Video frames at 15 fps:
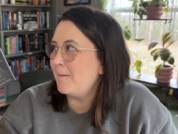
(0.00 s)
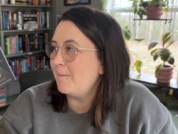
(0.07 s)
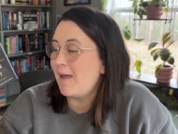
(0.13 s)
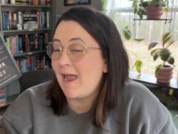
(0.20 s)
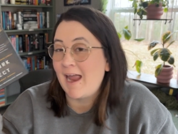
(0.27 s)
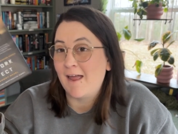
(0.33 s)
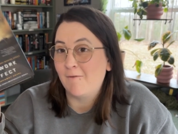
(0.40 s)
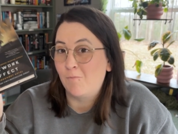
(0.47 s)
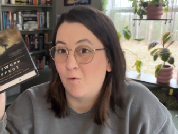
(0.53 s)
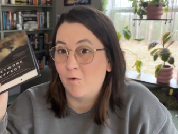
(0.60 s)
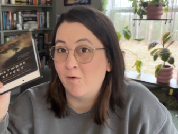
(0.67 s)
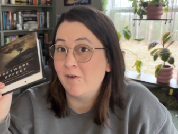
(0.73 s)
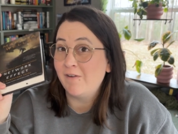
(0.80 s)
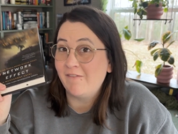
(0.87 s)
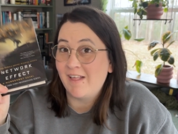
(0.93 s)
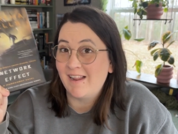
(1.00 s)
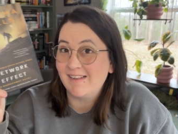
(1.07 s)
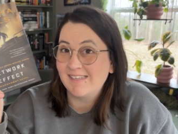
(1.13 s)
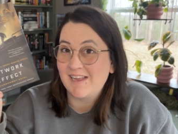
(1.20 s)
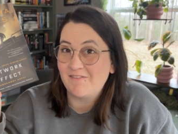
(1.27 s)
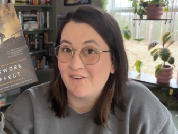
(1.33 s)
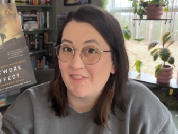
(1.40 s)
I have more
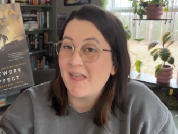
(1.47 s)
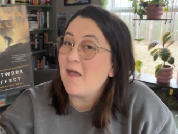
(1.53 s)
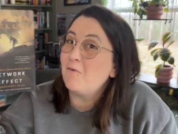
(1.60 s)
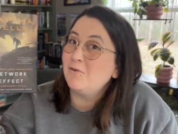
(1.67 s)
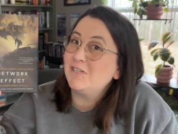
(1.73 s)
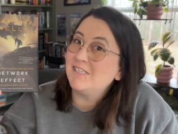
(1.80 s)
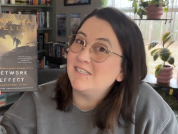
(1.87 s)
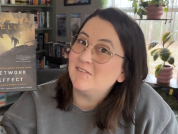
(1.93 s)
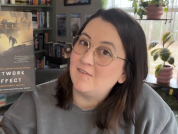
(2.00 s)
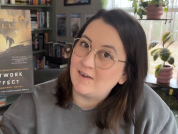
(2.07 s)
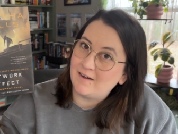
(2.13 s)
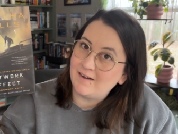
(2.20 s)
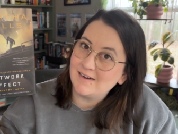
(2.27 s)
novellas after that, which is very